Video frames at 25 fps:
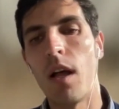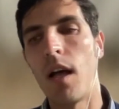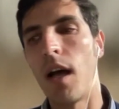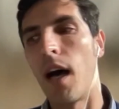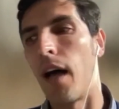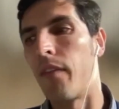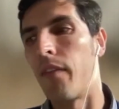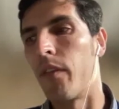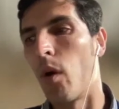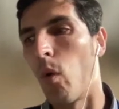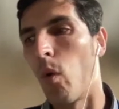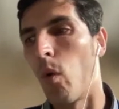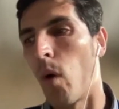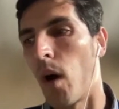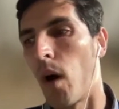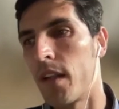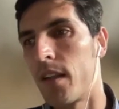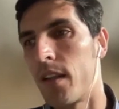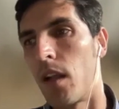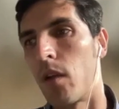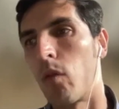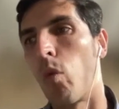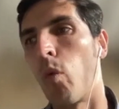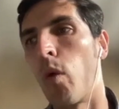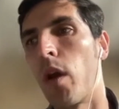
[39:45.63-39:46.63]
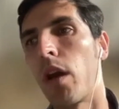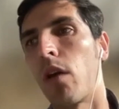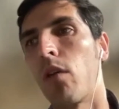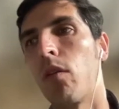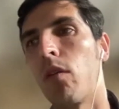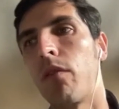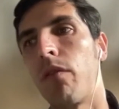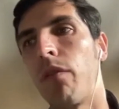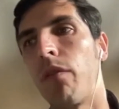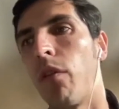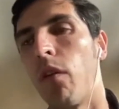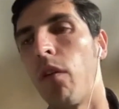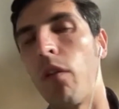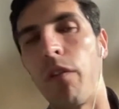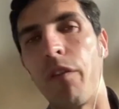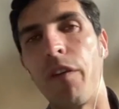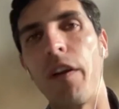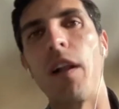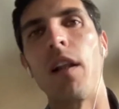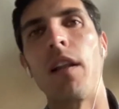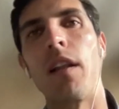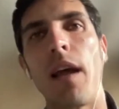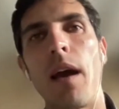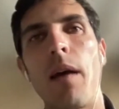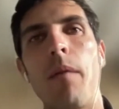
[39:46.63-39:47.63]
and the ones that we could
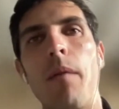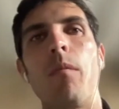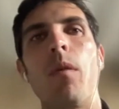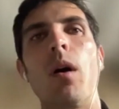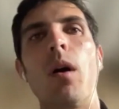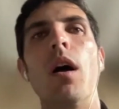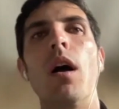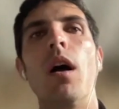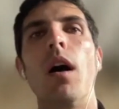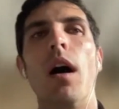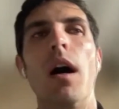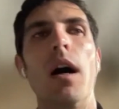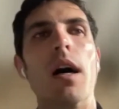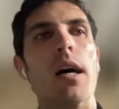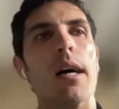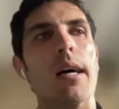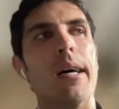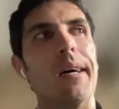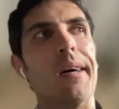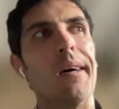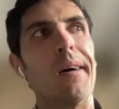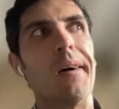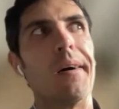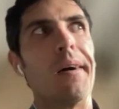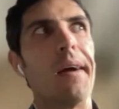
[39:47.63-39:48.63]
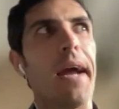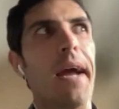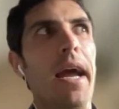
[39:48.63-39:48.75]
fulfill them uh,